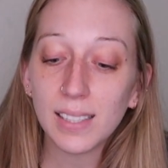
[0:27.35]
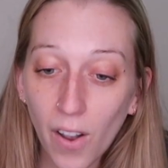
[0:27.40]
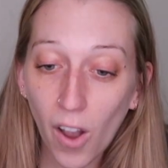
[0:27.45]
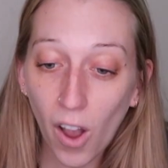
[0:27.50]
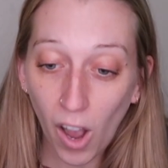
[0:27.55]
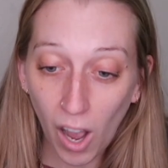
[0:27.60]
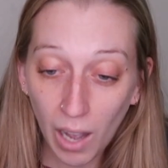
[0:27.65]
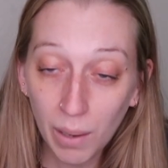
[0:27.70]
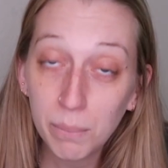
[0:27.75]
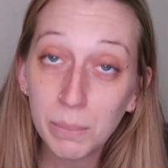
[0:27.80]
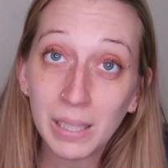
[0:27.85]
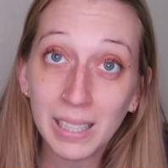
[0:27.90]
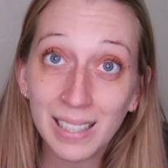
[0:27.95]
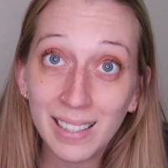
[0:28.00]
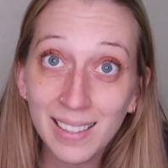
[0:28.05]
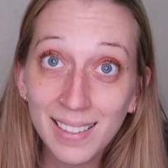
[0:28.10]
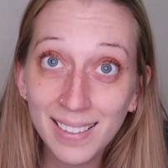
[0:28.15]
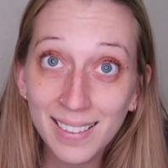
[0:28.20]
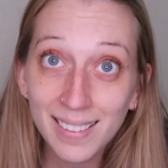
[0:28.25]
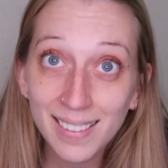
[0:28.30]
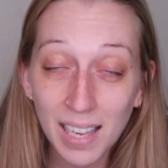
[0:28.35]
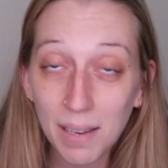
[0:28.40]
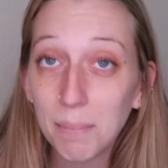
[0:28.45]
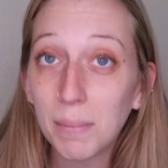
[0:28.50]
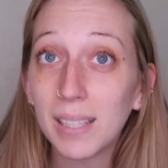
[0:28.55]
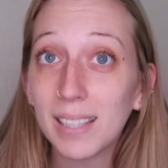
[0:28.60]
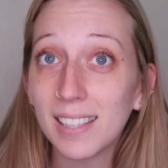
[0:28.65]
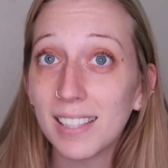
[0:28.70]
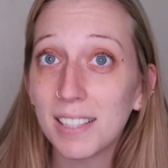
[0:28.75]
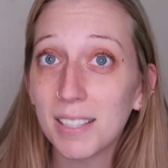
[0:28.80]
Hobbii sent
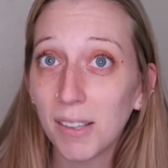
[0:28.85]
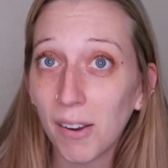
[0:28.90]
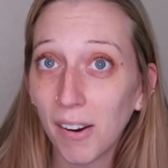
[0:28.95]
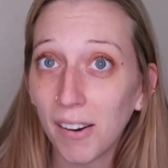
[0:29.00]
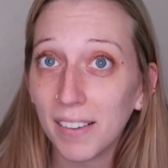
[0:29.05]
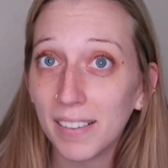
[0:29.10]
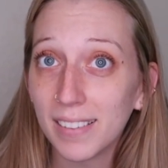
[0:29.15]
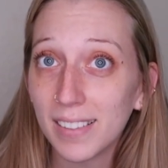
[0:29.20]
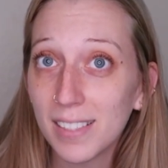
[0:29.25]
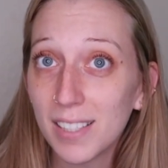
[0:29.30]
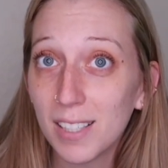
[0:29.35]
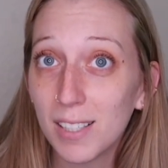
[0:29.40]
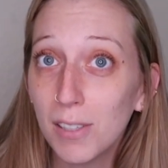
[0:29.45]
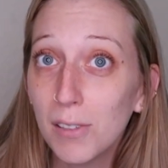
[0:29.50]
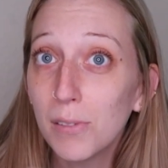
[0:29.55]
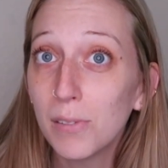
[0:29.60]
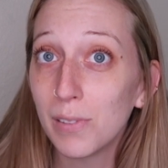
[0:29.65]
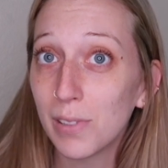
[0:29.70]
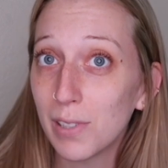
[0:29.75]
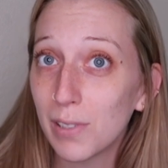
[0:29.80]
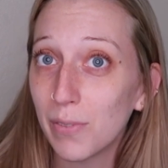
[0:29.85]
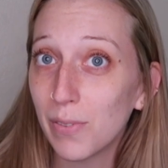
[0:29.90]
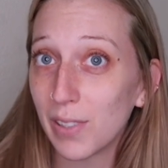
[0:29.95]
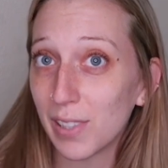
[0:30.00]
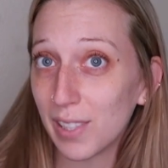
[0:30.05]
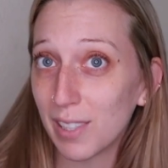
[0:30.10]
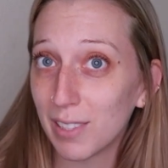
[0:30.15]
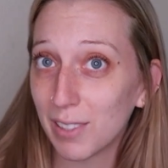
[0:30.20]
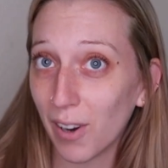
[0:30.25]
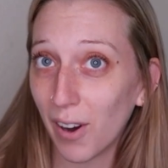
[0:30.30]
me this yarn to use for
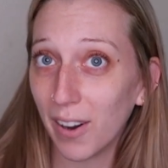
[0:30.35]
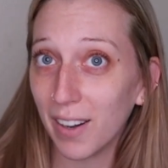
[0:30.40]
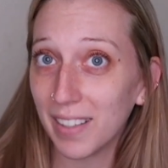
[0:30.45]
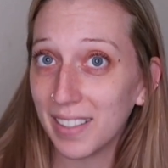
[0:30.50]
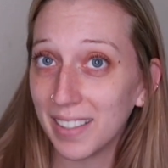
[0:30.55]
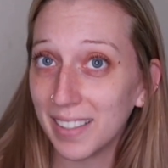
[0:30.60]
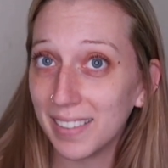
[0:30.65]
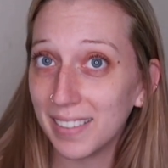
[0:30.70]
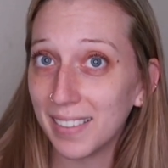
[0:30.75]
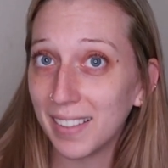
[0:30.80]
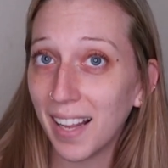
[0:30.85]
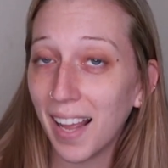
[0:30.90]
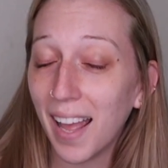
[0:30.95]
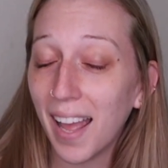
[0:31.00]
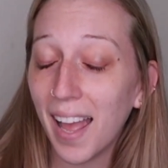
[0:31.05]
this cardigan.